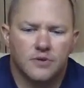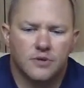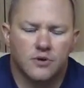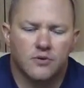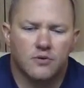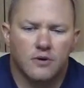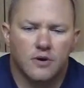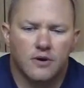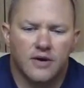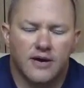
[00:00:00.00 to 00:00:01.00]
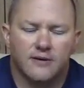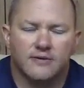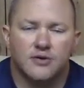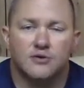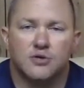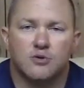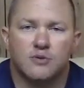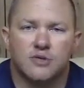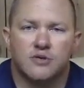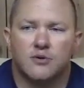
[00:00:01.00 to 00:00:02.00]
So, yeah,
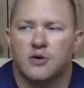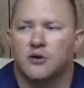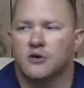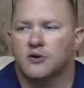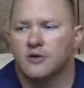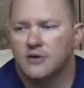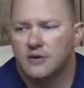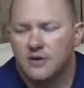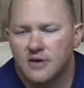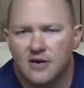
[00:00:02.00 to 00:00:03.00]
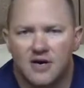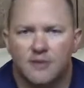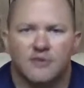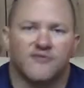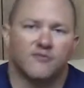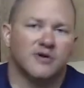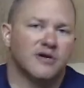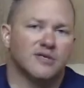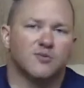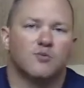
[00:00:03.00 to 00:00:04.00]
YouTube is no longer a hobby for me.
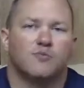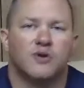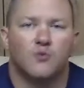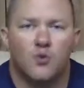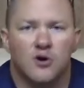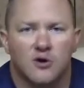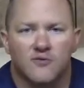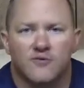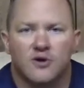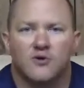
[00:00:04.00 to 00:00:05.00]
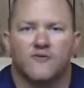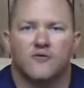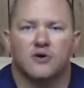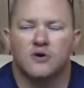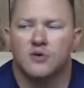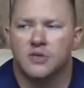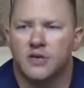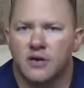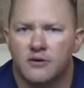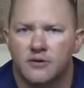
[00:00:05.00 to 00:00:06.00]
It's been work, you know, for years
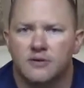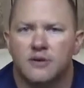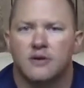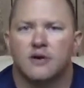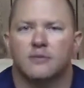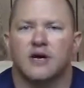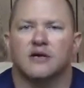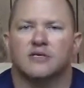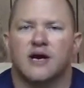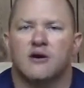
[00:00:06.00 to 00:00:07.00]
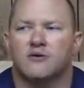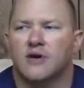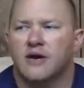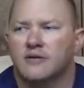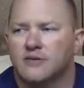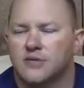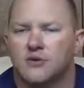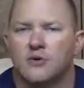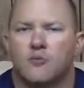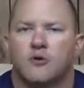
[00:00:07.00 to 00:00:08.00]
now, and I'm kind of tired of that.
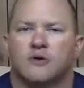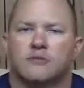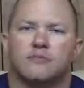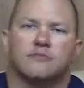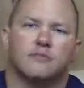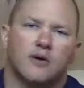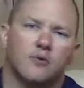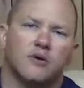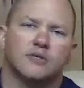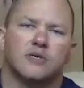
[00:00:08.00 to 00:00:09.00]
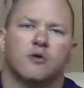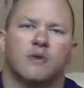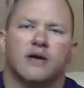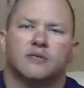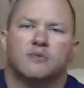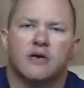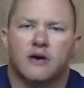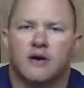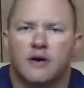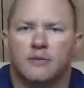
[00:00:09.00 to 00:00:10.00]
So I want to I want it to go back to
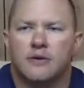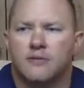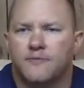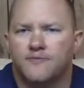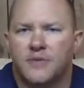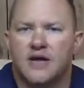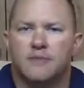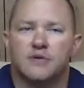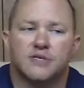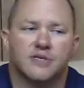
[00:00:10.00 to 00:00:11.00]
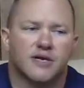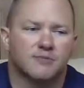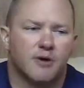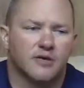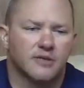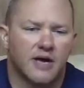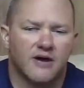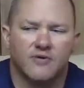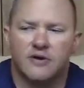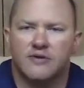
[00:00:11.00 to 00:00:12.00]
being a hobby. Man, I miss Xbox
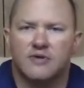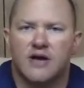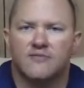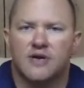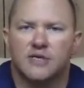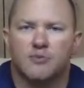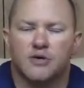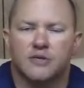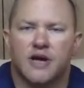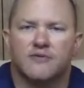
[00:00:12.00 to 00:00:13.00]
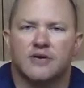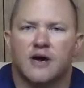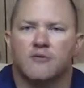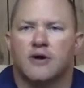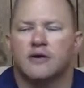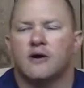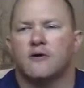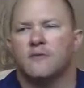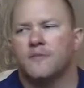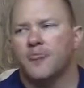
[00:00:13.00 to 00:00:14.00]
Live. I don't even have an Xbox Live account right now,
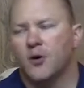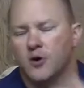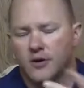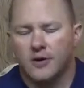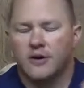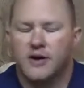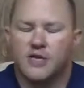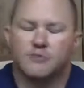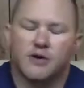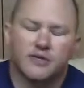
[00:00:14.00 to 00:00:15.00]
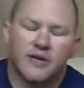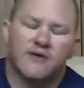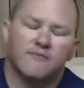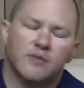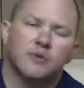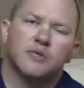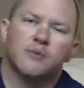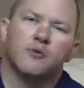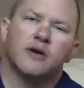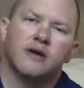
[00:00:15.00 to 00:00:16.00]
or Xbox Live
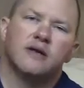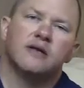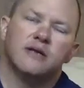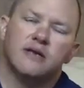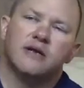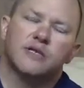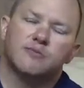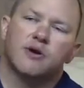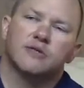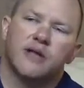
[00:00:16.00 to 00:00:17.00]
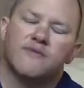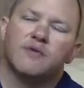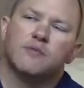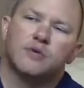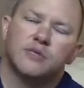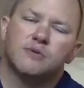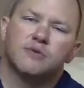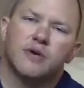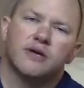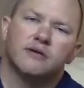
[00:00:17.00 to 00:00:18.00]
membership right now. I need to get an Xbox Live membership
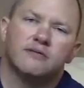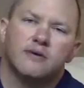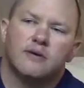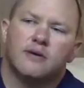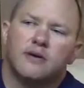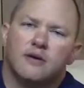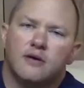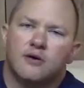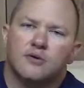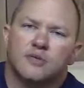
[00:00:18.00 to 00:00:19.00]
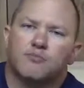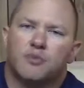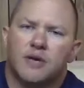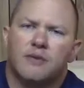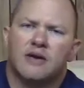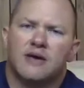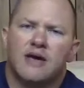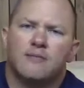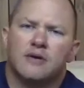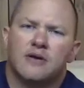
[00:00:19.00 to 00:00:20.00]
so I can, you know, just play my
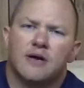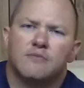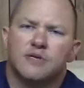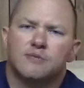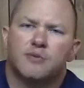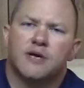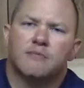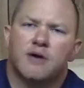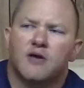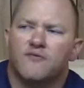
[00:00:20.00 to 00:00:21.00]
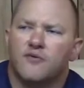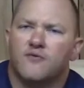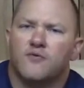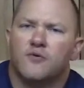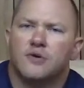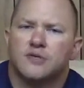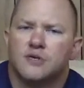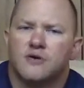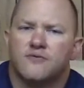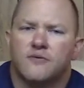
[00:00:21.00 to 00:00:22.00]
game again. I miss playing Battlefield four and
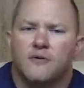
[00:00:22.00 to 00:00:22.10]
stuff.